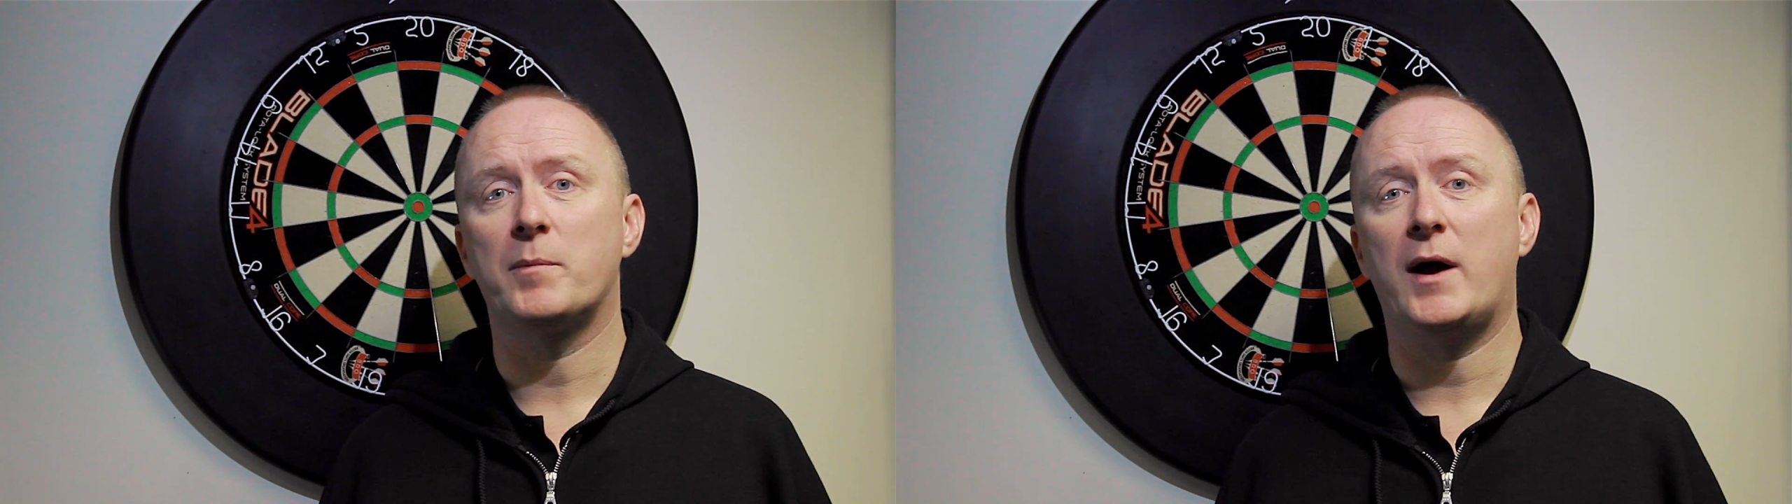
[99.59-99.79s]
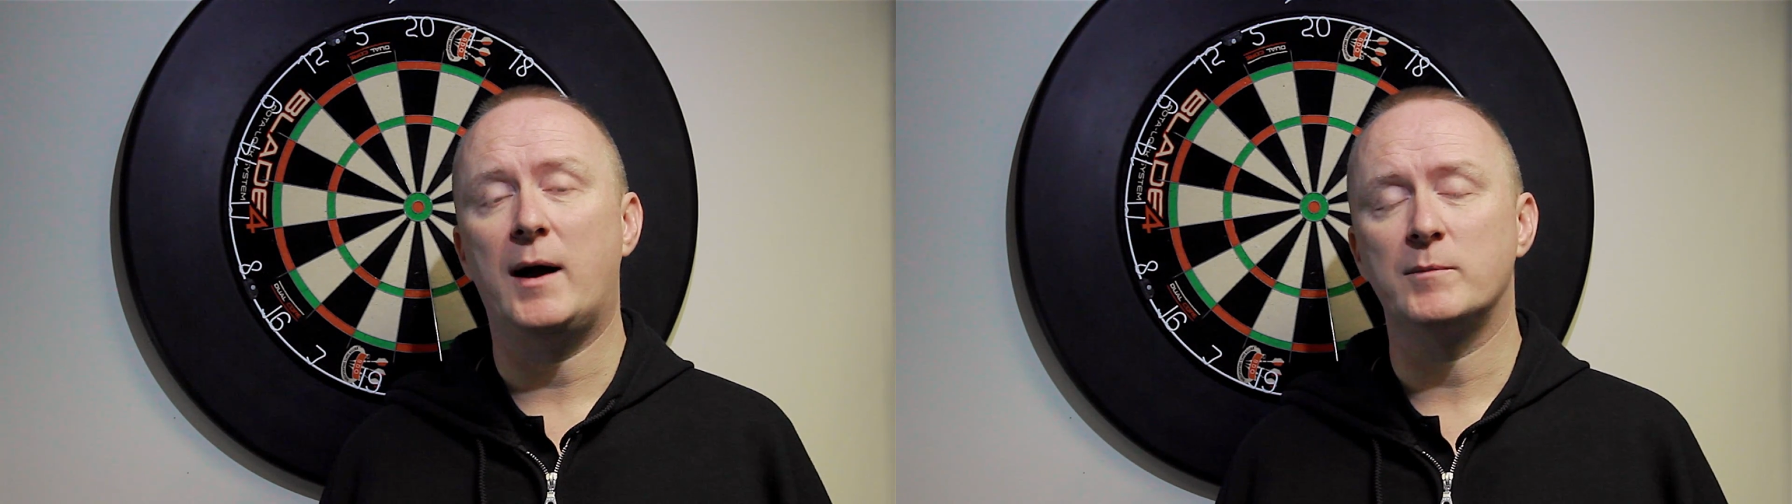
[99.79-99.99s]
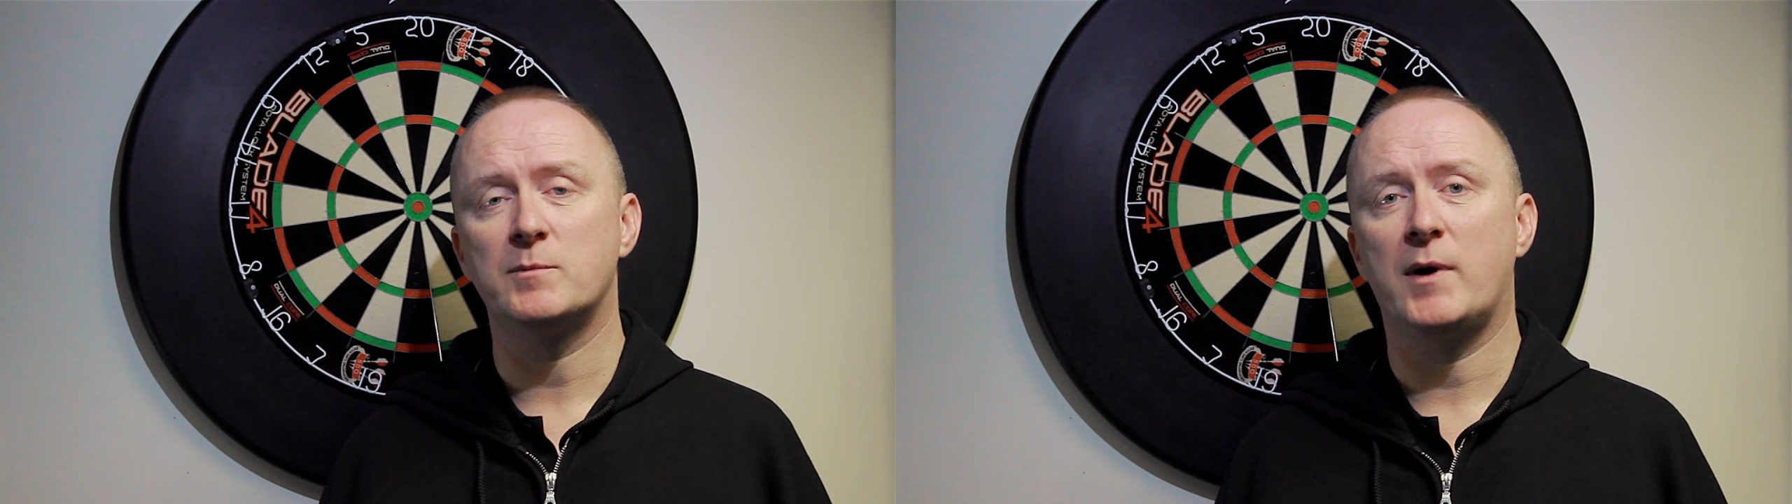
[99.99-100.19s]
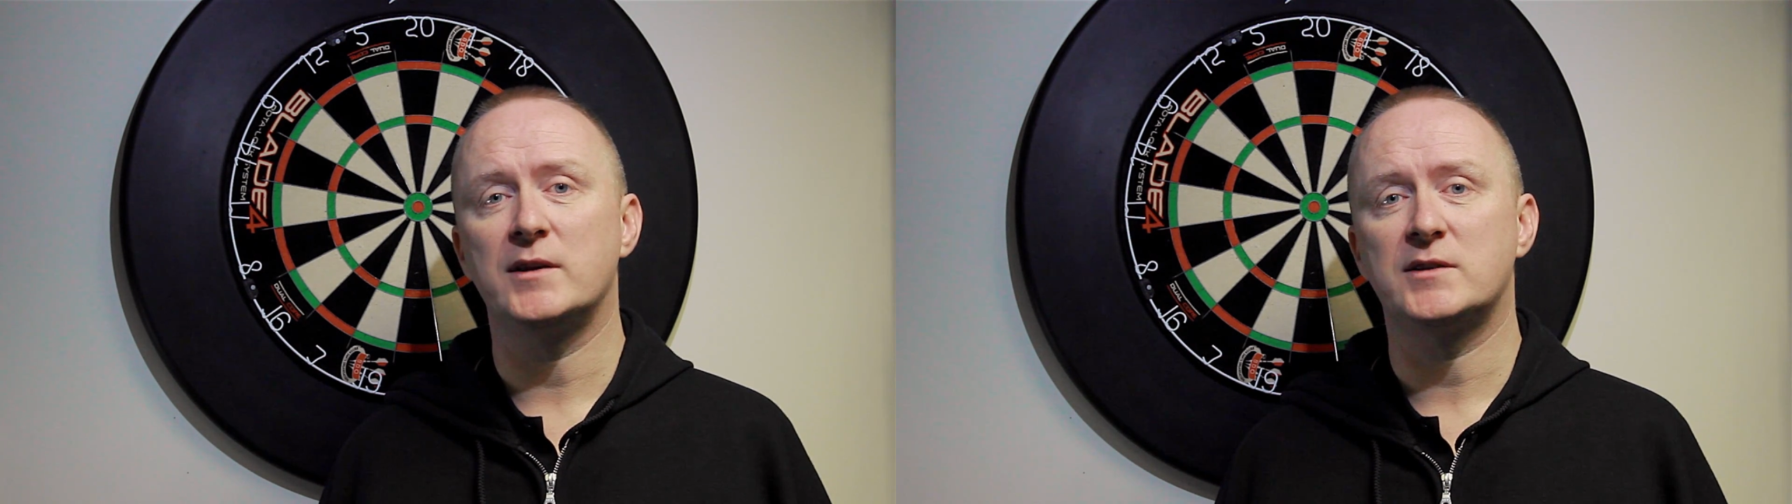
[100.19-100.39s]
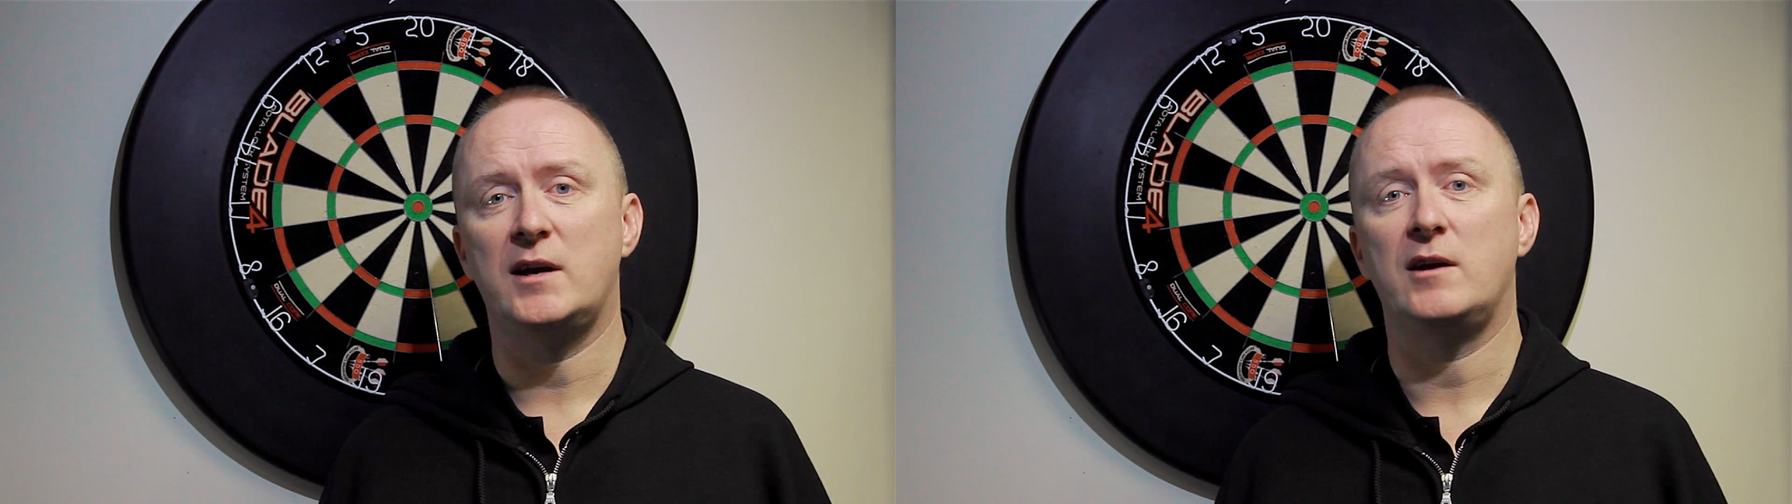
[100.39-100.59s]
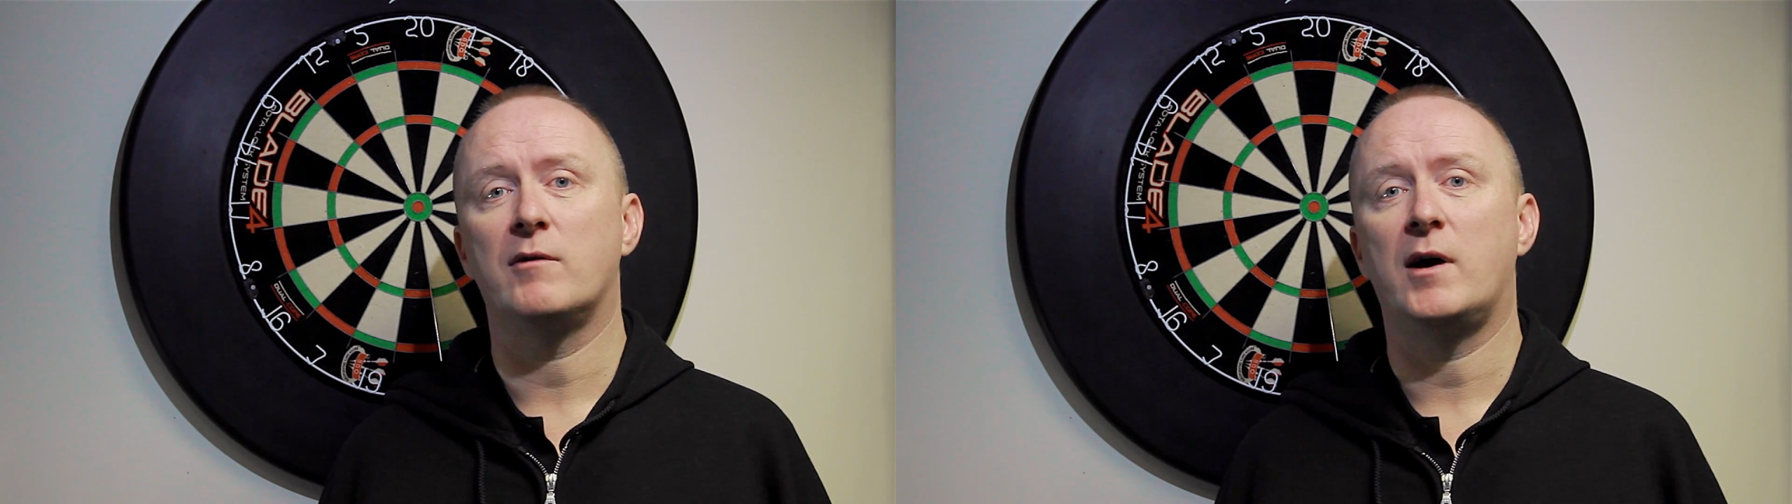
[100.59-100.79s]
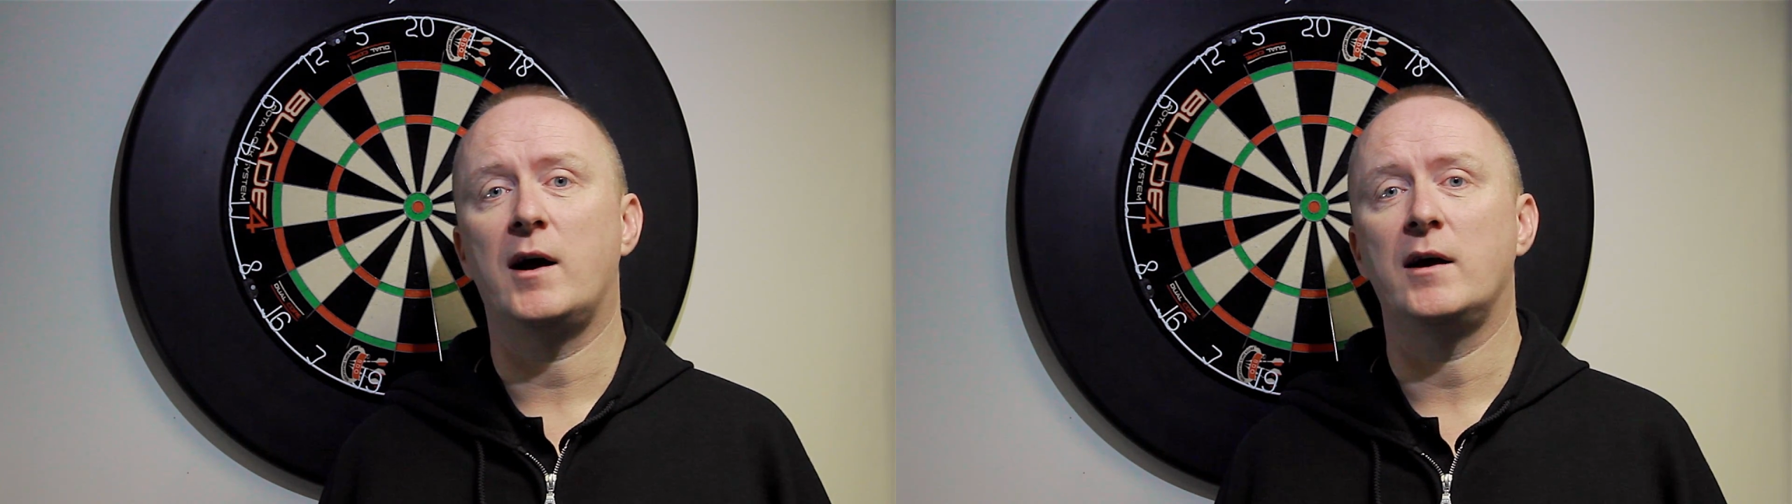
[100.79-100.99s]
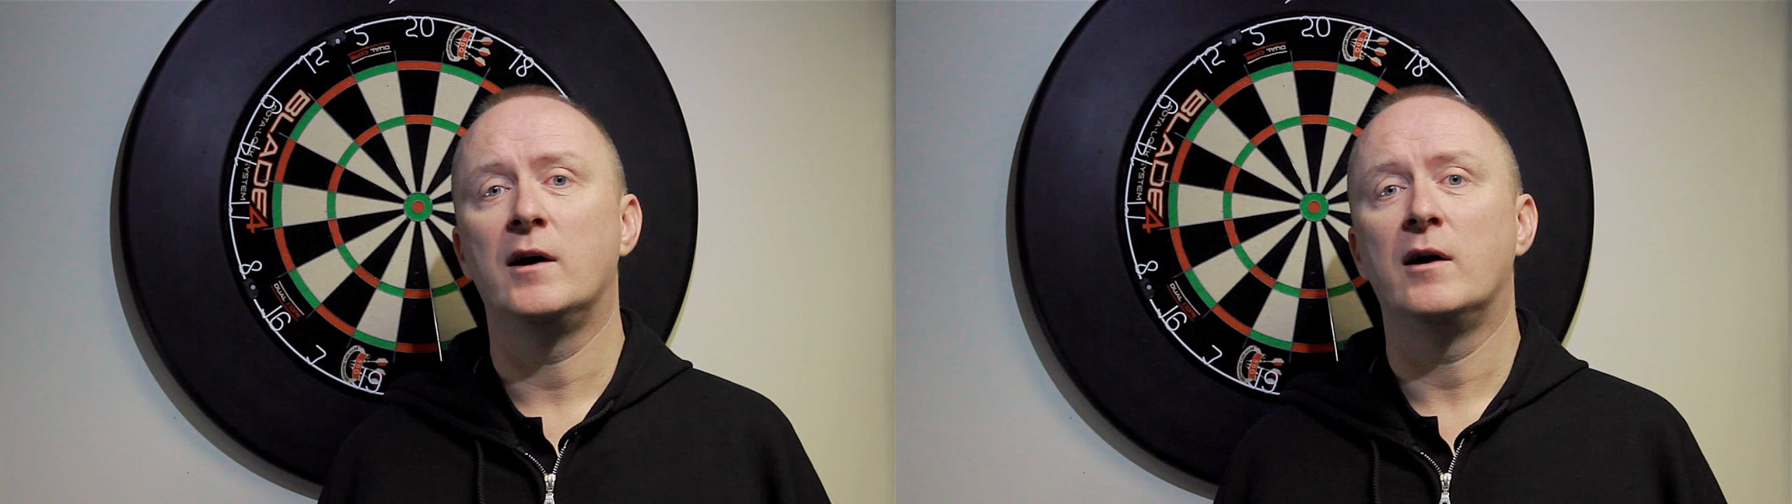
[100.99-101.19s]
perhaps might take your eye